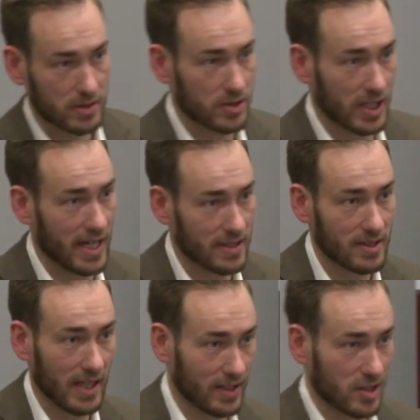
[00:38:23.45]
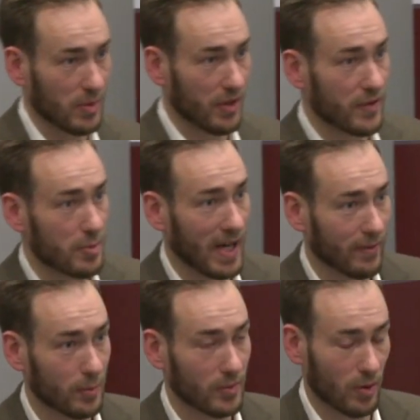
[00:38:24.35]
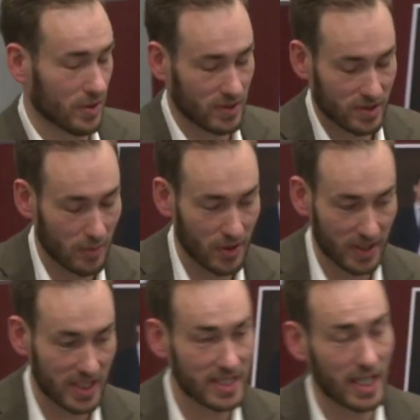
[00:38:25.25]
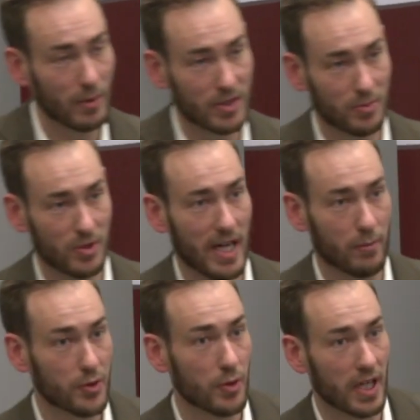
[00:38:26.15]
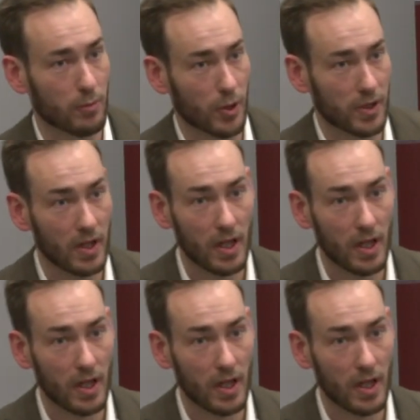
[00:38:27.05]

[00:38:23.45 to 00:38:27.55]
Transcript: tonight, like some of the feedback or some of the key takeaways from tonight with your network,